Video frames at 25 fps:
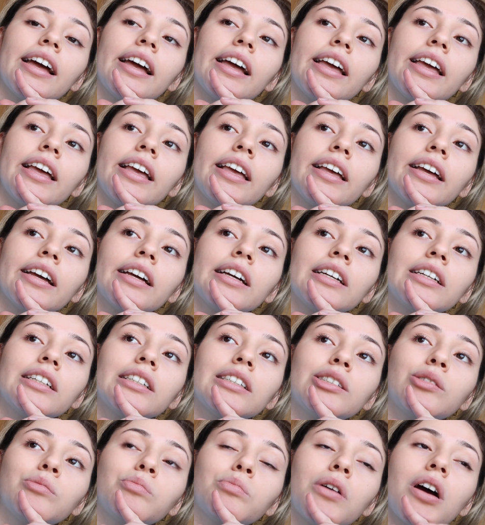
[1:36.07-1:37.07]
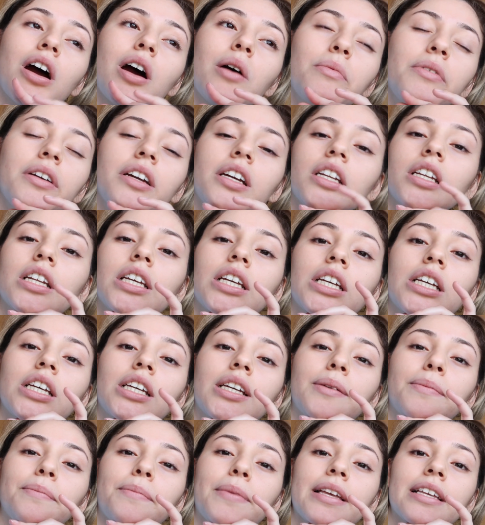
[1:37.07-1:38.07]
And probably
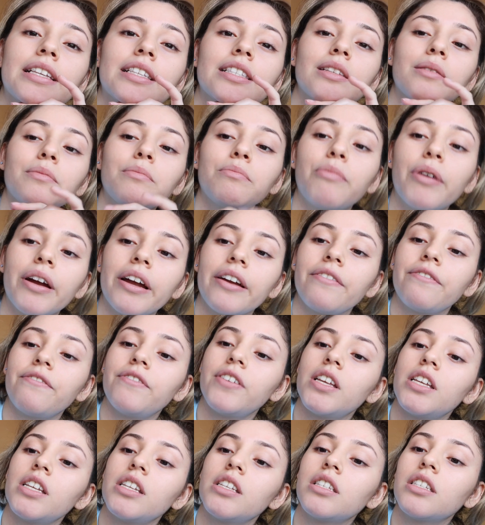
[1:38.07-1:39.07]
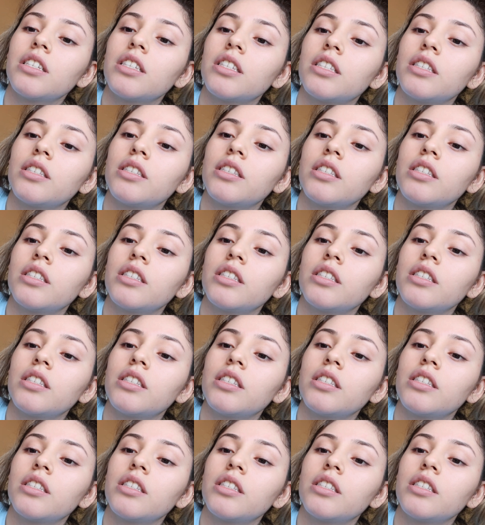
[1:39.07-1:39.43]
gonna make some breakfast